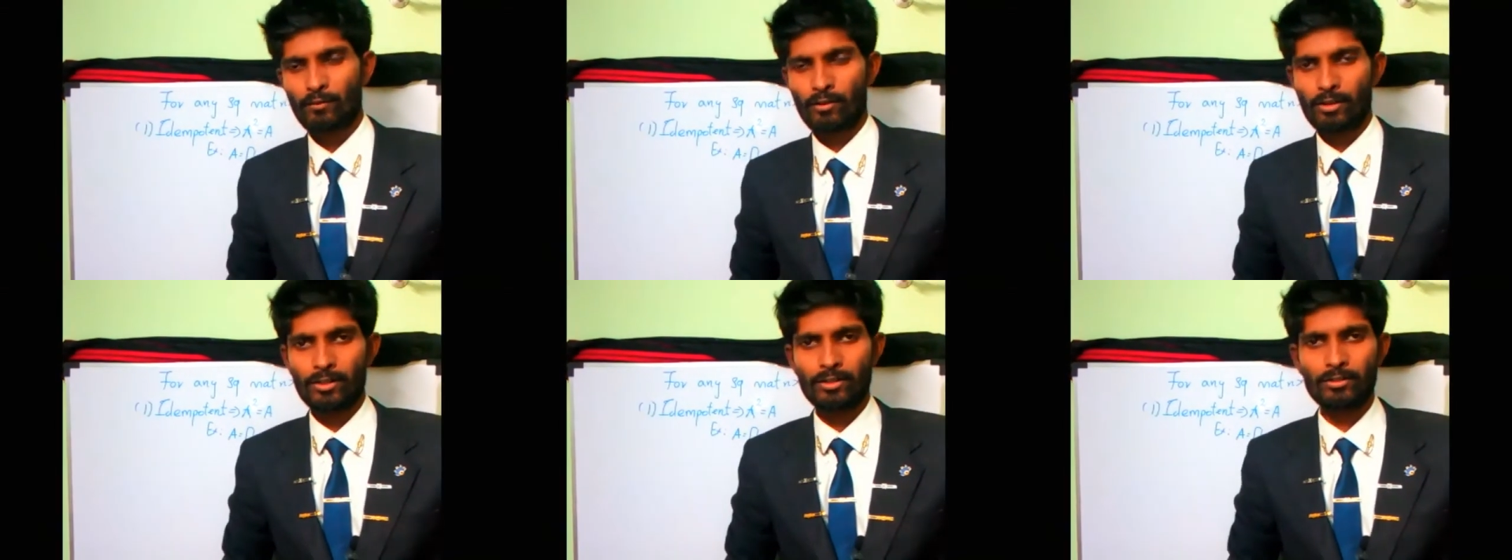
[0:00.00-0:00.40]

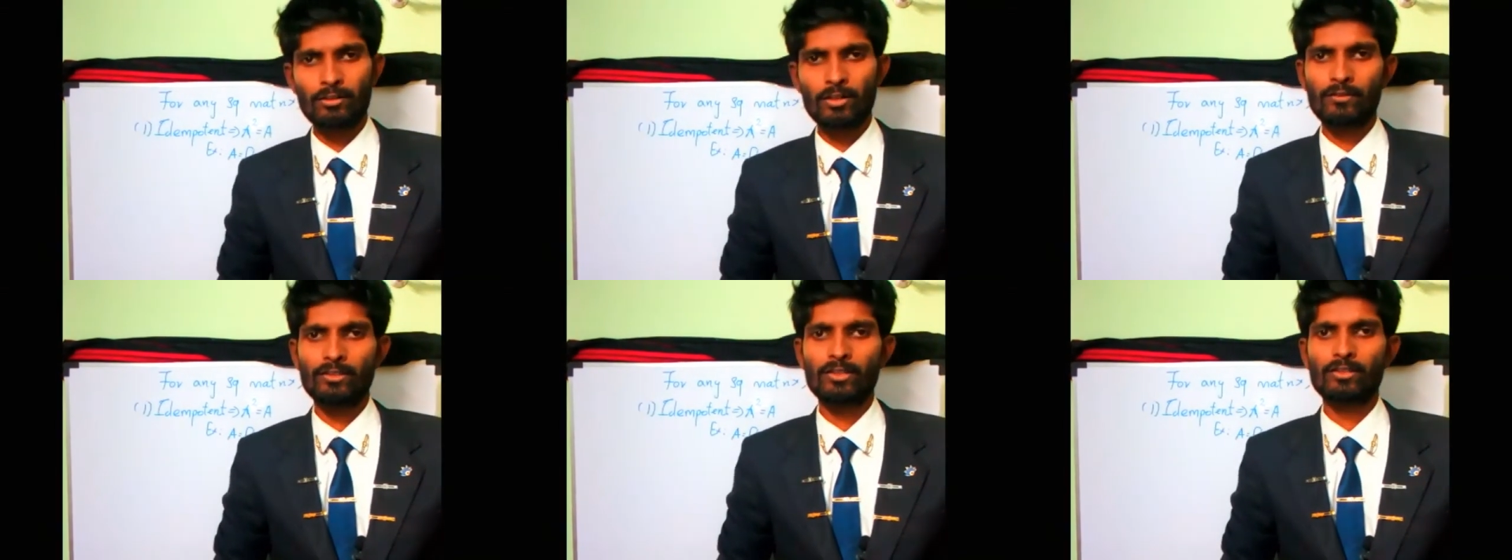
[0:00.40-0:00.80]
for you
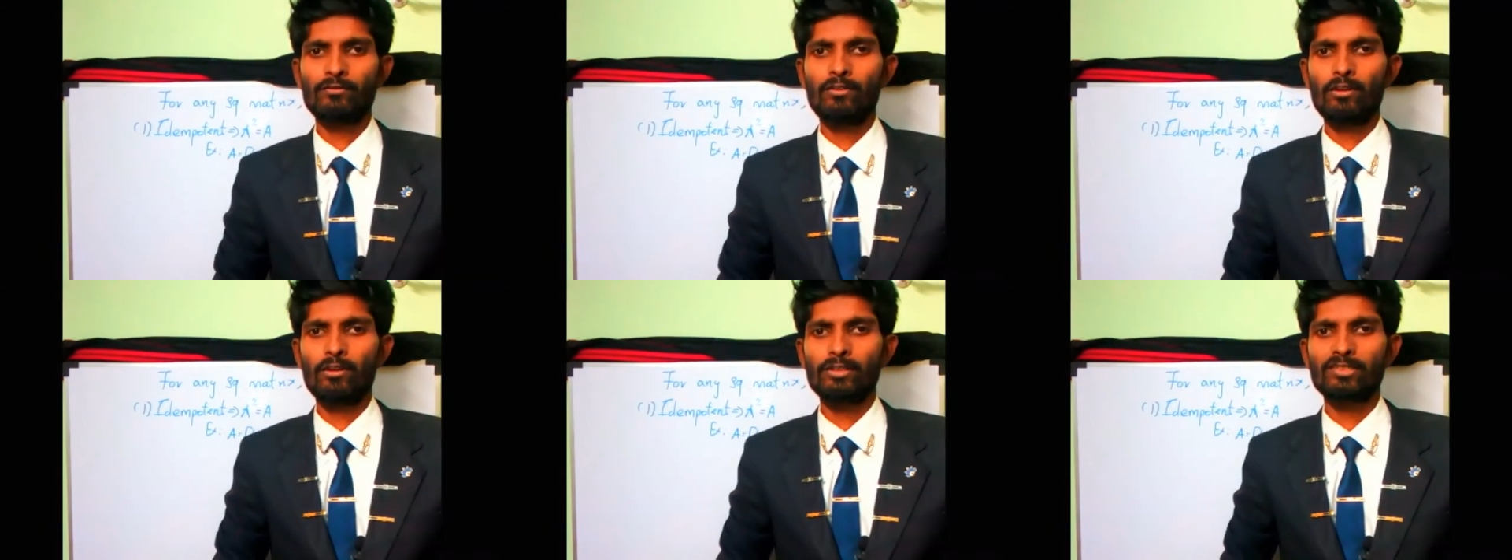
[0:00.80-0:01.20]
if you just
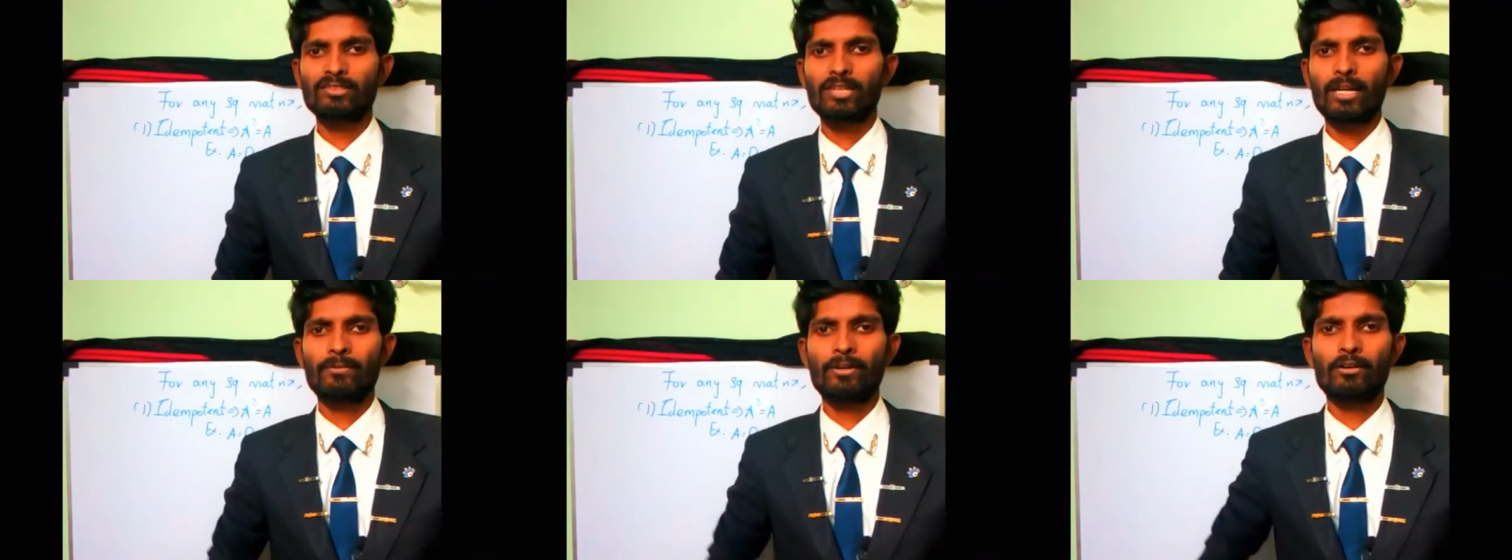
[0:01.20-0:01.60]
follow the
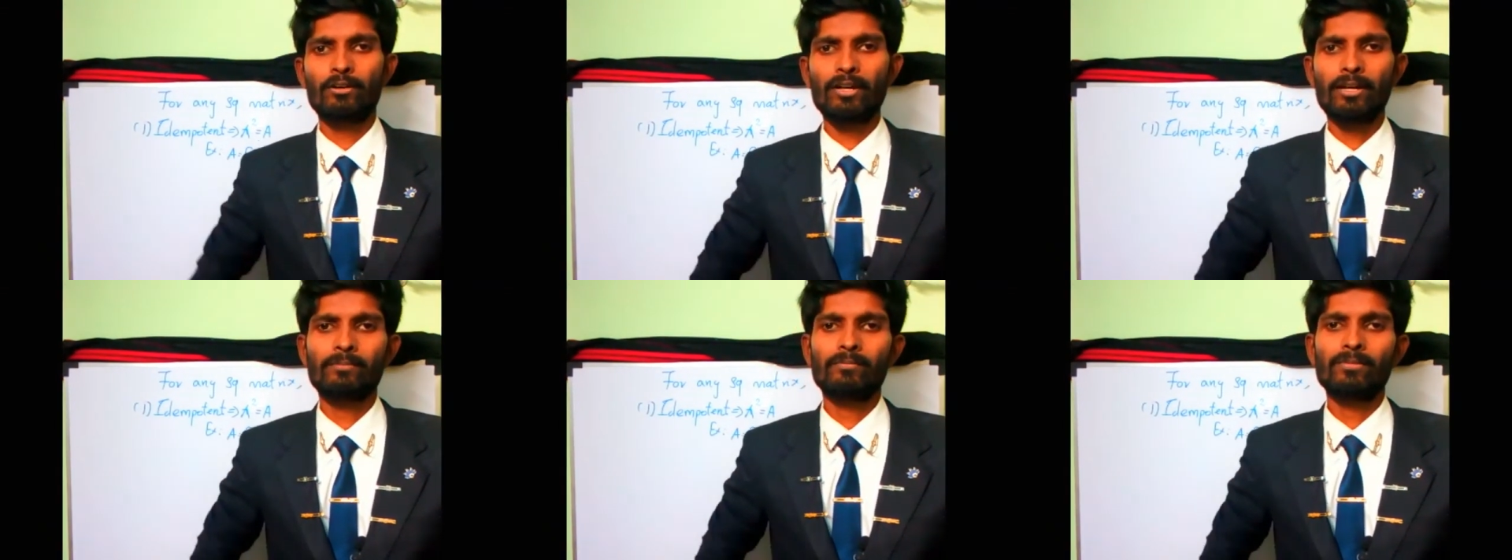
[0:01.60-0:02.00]
same way.
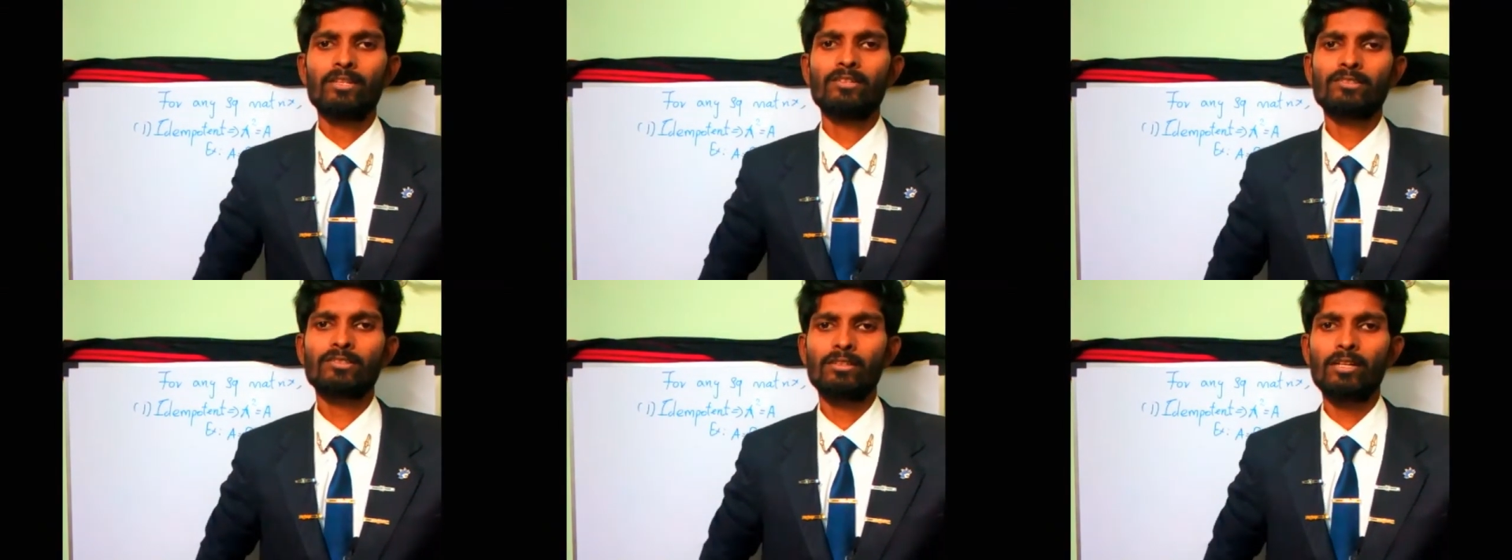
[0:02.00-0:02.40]
Okay,
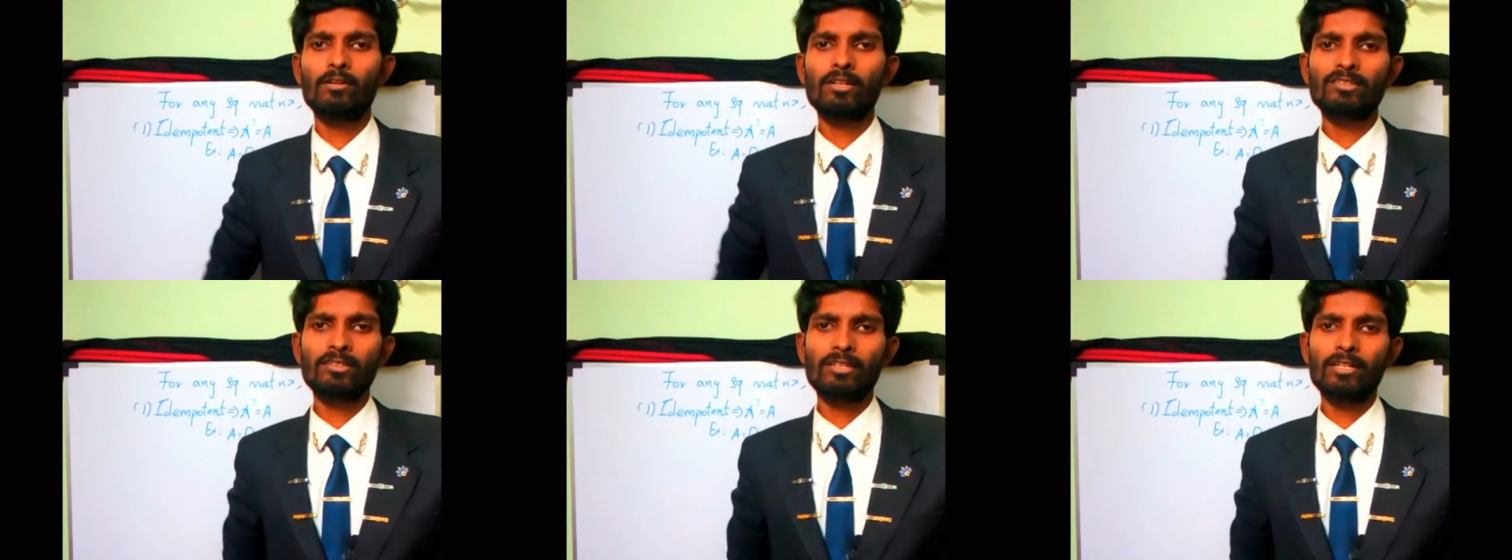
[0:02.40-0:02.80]
so now
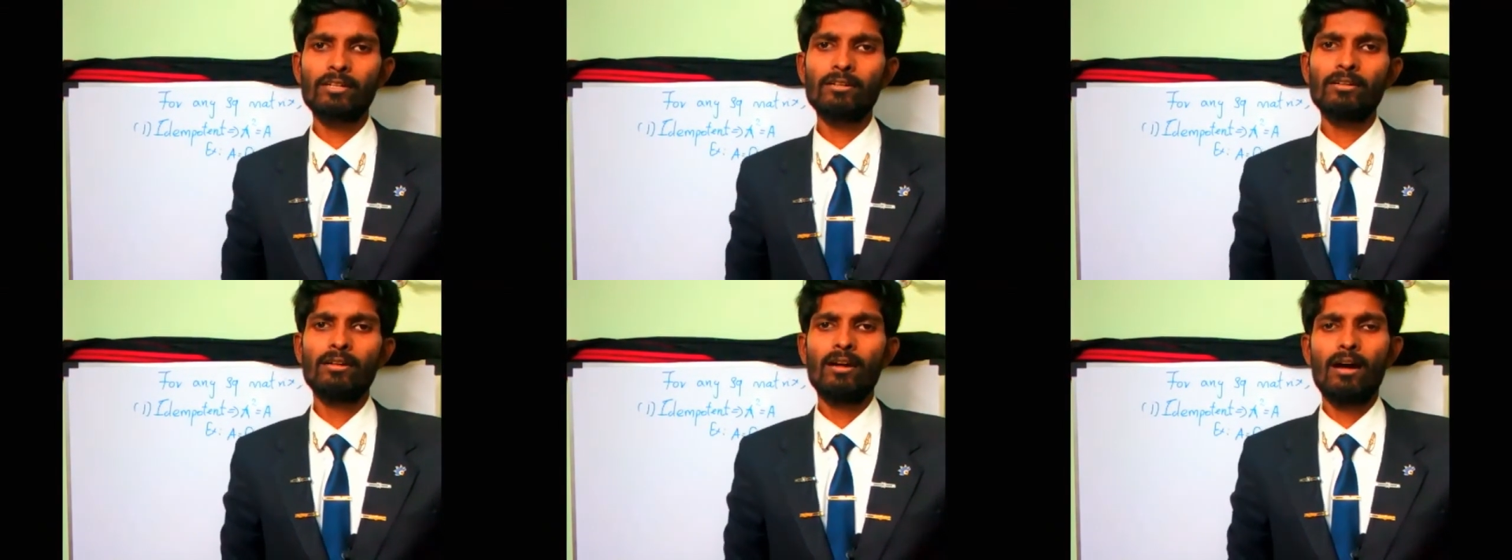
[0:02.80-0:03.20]
listen
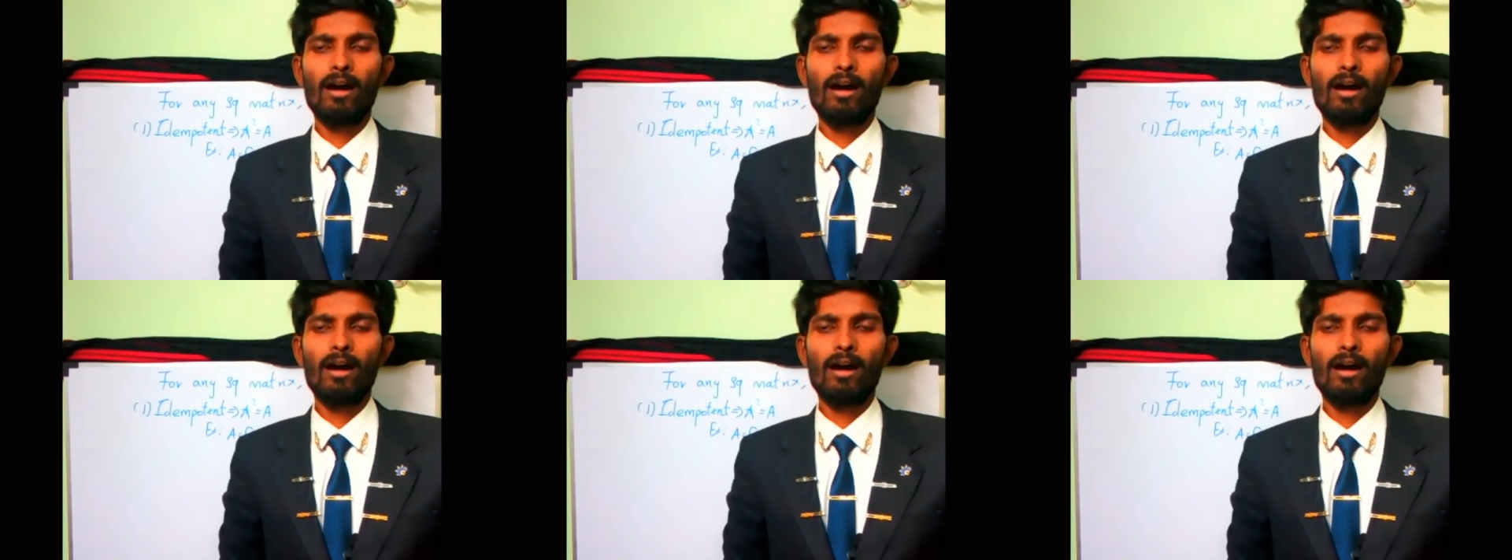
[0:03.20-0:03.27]
here.